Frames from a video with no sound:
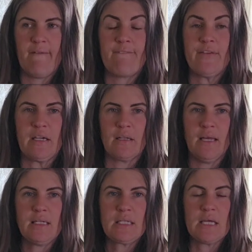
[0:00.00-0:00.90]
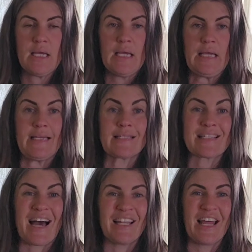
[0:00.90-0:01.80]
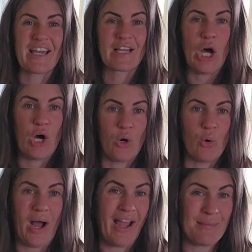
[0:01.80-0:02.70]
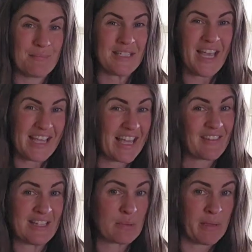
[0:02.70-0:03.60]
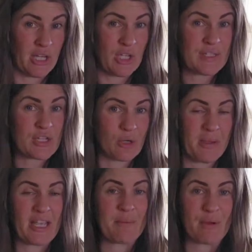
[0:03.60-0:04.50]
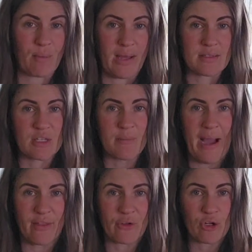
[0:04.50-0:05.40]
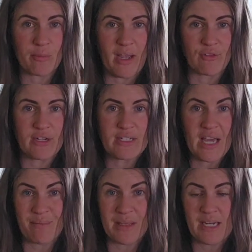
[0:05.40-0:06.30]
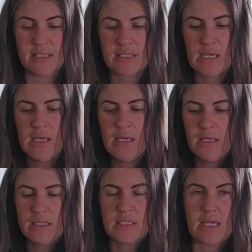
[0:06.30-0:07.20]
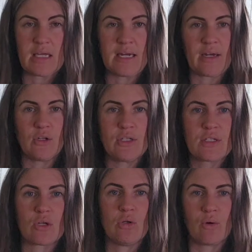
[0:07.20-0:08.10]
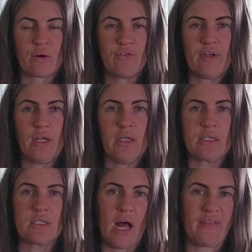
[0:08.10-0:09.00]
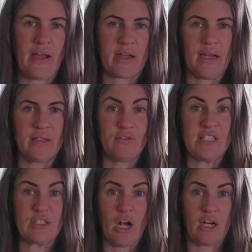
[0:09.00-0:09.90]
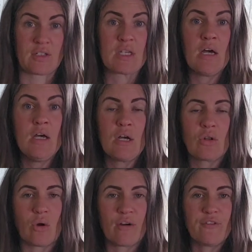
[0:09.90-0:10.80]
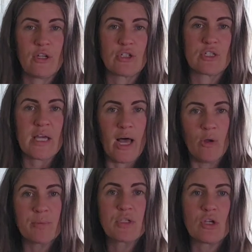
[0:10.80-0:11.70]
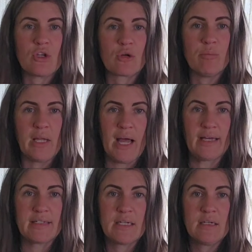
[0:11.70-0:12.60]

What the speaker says: feel it. It's not like, oh, I'm taking these pills that are making me run to the bathroom every 10 minutes. Stinging nettles, chlorophyll is not that kind of detox. Chlorophyll just helps your blood,